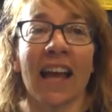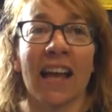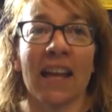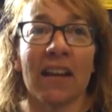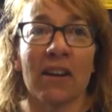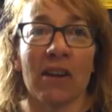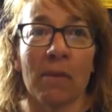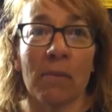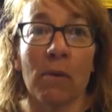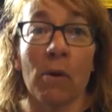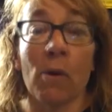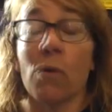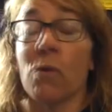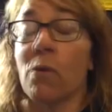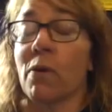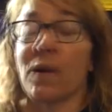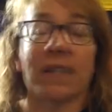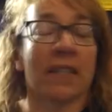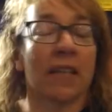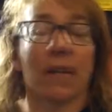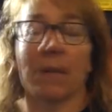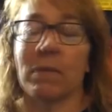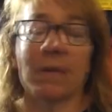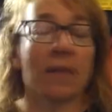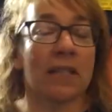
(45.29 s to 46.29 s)
and I'm
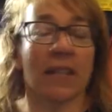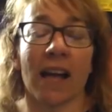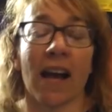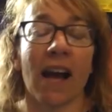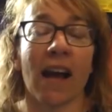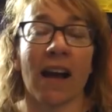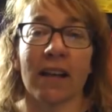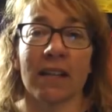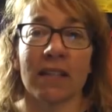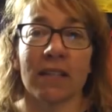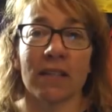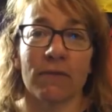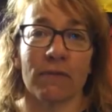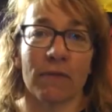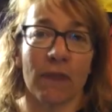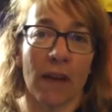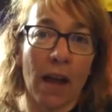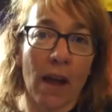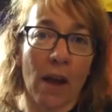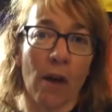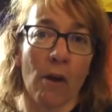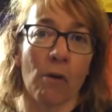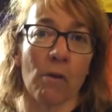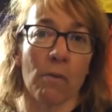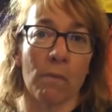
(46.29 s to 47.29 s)
always happy to ask for
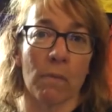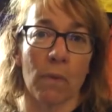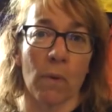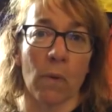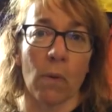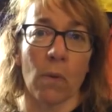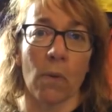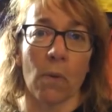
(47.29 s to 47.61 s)
help,